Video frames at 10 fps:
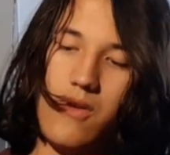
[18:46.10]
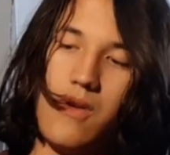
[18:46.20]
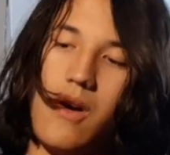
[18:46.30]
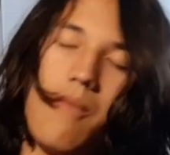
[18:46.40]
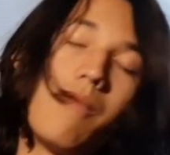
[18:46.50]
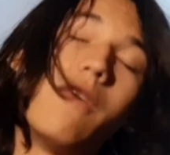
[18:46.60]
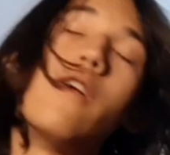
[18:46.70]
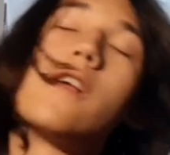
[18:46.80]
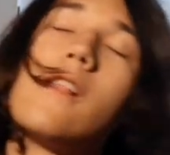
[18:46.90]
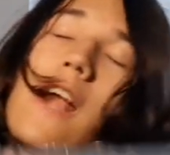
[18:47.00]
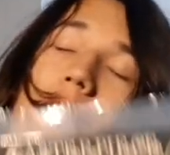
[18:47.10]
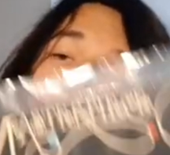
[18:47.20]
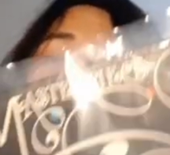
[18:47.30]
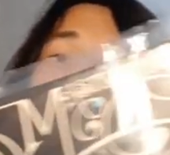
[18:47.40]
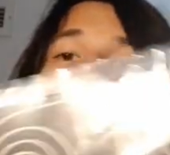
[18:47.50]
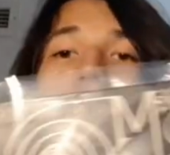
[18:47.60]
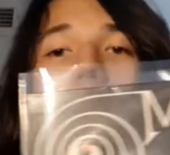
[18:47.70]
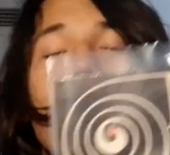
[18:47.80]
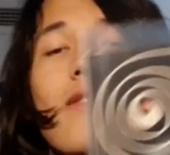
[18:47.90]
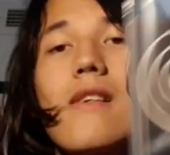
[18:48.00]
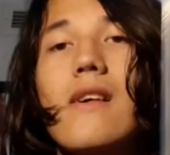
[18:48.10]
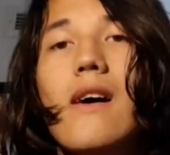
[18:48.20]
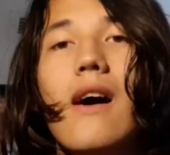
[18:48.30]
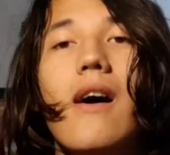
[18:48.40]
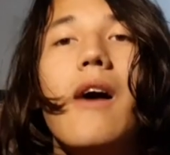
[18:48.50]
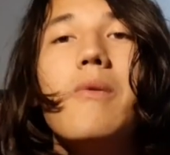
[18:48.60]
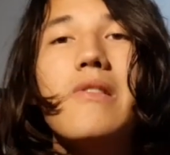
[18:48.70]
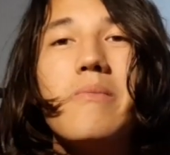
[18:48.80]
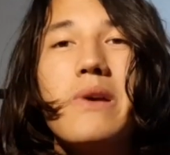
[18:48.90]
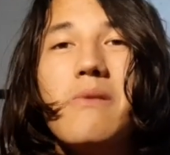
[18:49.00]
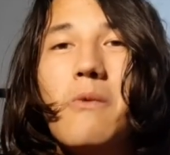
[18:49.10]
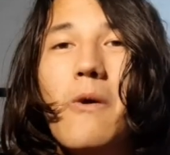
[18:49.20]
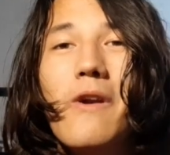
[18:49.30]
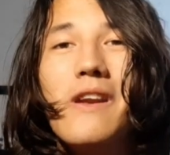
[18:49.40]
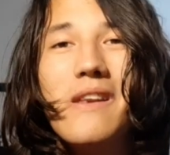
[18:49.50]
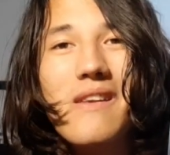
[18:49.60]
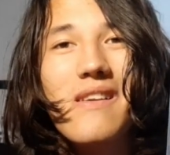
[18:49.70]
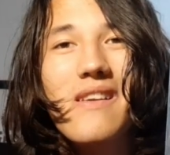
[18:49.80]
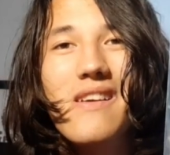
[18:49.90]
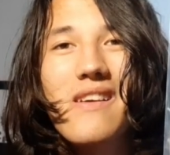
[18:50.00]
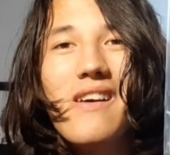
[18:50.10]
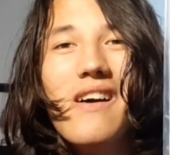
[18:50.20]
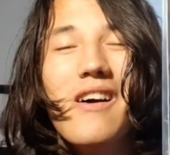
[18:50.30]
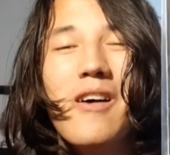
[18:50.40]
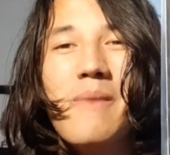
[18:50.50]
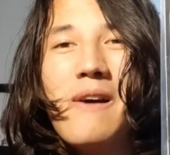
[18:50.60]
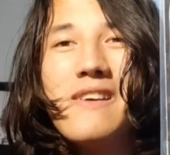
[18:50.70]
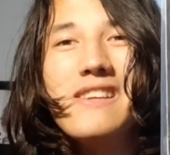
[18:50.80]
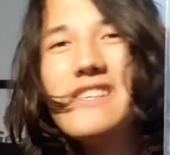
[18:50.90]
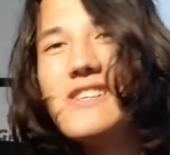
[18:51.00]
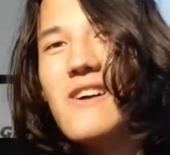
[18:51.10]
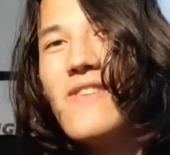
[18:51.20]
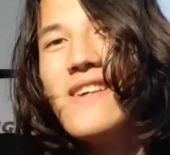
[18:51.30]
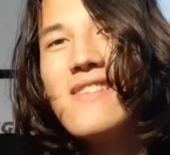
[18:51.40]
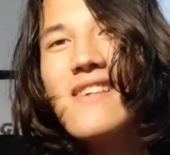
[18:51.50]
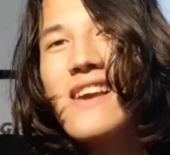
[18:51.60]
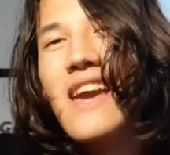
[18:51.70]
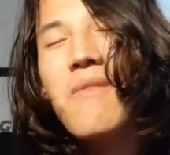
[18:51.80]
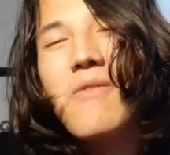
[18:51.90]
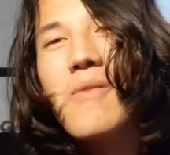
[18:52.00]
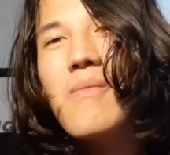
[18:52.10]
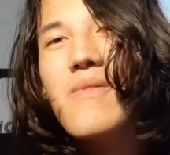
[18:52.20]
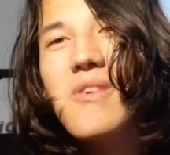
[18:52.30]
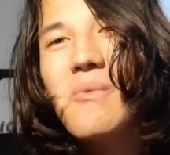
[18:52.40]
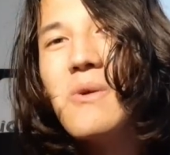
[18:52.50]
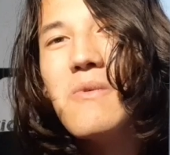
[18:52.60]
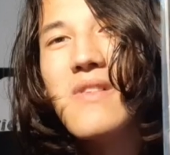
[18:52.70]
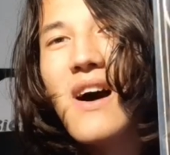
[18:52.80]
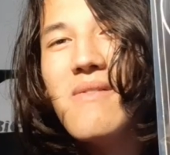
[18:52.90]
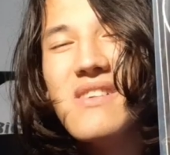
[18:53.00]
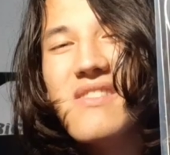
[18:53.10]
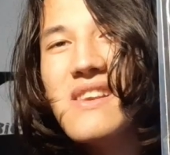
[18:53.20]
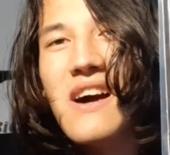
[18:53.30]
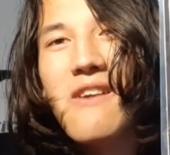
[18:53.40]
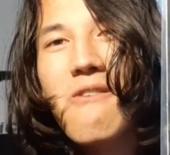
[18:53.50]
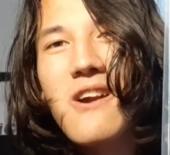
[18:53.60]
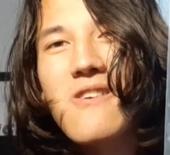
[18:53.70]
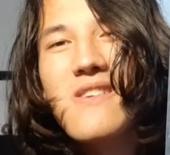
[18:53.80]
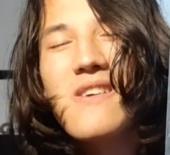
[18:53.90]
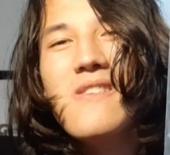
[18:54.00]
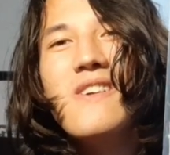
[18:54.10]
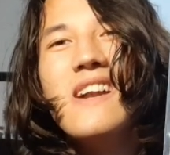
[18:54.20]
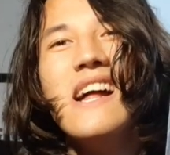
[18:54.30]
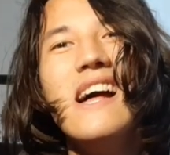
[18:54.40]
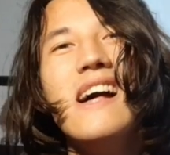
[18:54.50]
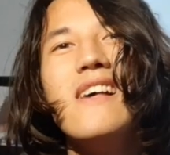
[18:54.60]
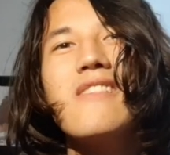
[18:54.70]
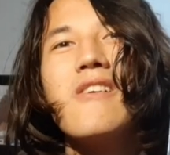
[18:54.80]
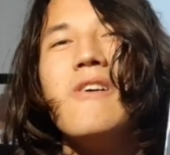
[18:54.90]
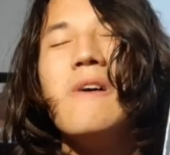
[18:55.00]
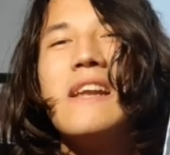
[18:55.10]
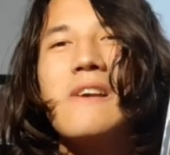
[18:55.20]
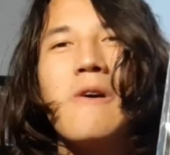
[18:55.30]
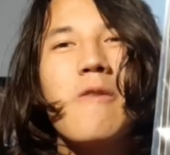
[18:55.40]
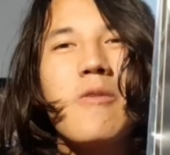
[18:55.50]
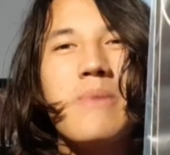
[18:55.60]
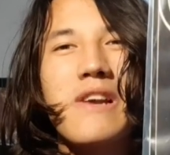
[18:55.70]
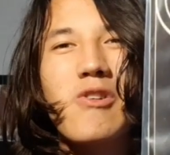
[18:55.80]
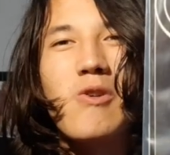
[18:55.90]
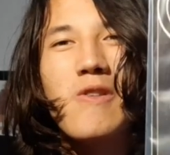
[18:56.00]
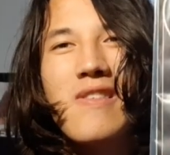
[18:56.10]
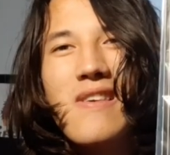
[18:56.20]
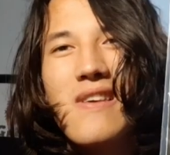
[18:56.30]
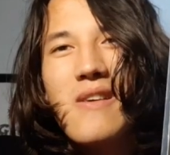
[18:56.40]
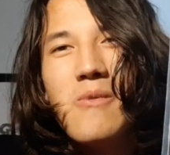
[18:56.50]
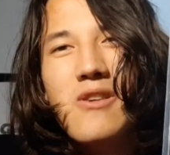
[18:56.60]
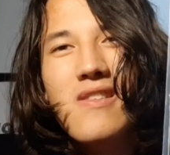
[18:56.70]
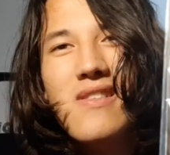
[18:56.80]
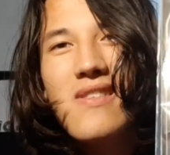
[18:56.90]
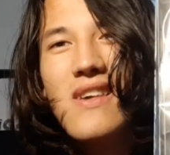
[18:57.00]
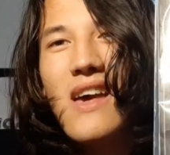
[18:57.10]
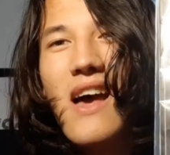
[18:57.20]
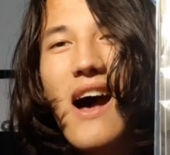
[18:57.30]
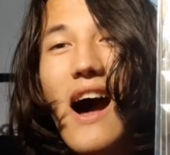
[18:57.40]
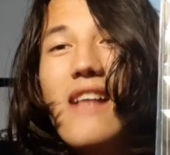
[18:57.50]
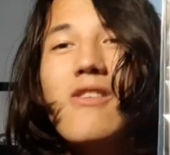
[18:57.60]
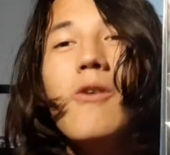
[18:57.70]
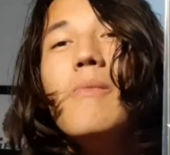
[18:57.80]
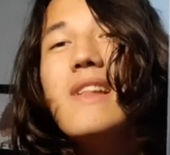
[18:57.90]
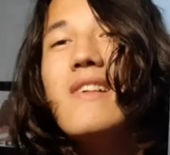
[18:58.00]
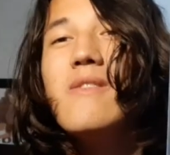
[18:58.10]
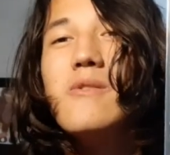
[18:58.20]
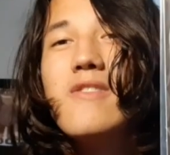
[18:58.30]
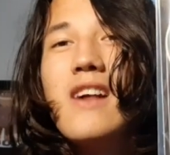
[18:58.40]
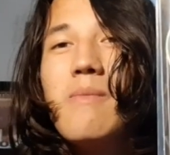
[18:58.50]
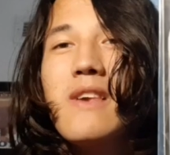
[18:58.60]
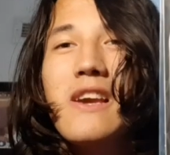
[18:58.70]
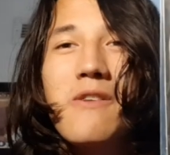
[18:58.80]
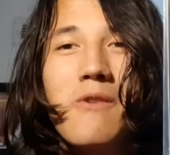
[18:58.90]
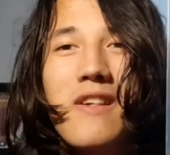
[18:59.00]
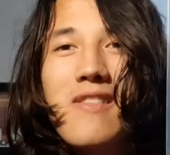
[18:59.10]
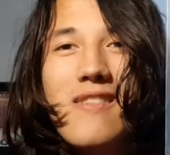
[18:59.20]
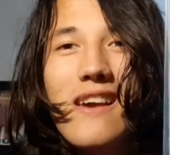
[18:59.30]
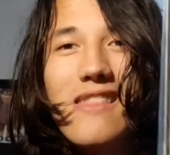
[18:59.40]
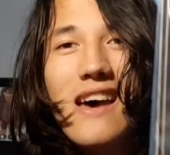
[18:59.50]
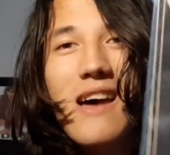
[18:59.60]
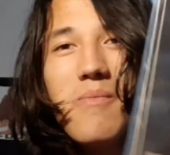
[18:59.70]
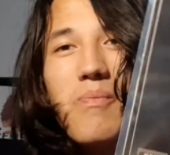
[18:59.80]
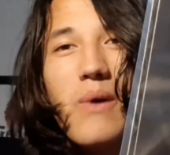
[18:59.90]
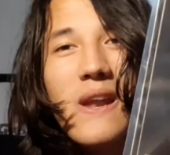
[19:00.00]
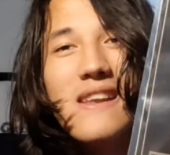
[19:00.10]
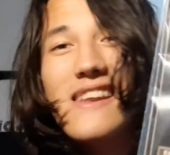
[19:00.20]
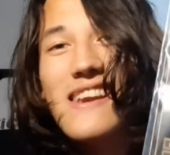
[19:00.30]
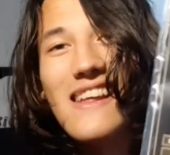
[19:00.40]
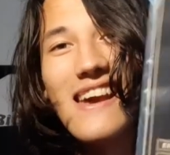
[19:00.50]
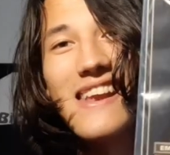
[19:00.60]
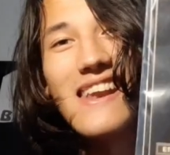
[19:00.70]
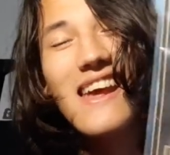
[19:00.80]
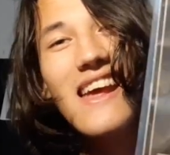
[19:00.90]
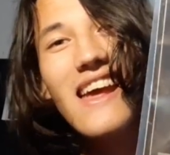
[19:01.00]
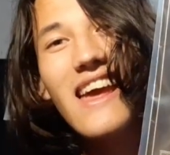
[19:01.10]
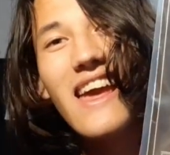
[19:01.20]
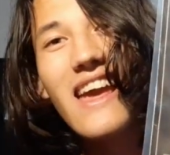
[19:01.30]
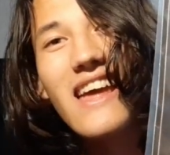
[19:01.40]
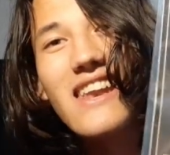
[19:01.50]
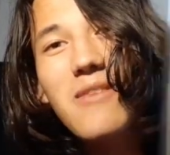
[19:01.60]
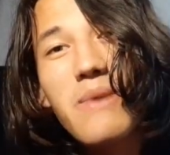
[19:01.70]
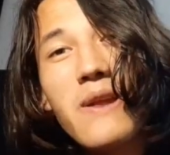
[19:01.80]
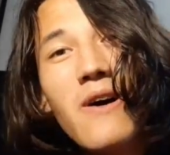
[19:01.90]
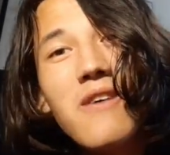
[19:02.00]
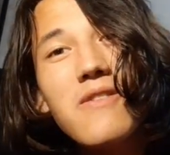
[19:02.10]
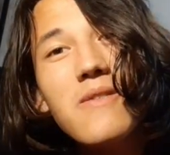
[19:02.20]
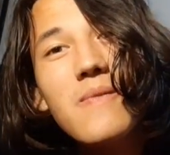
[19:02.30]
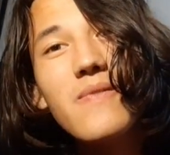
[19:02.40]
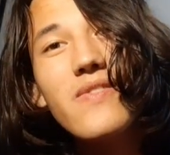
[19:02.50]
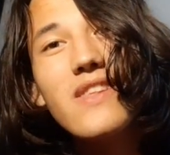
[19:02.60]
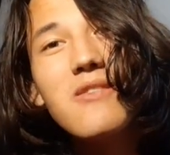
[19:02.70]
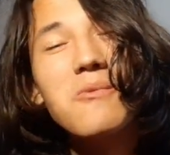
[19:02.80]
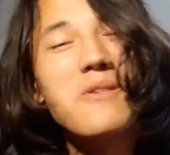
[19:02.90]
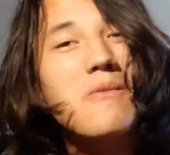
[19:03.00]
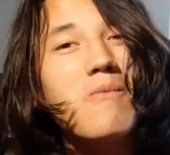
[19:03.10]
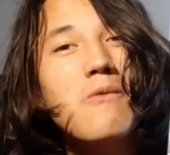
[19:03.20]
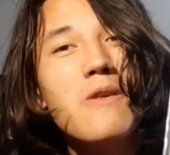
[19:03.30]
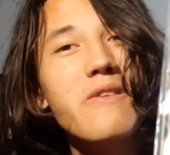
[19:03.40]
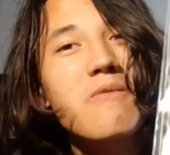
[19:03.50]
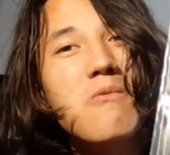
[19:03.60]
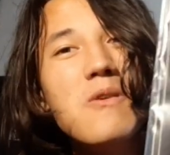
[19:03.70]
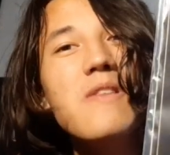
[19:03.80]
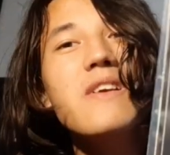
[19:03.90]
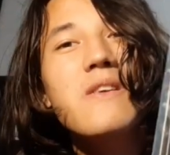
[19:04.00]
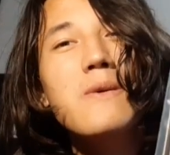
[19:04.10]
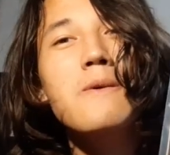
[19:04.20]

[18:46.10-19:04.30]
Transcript: I'm very glad I bought it, honestly. I was a bit worried about condition on this. It came from someone who was obviously not a record dealer, so I had to go off the pictures, which is, I told myself I would stop taking risks like that, but I did it again, and it paid off. This was a really good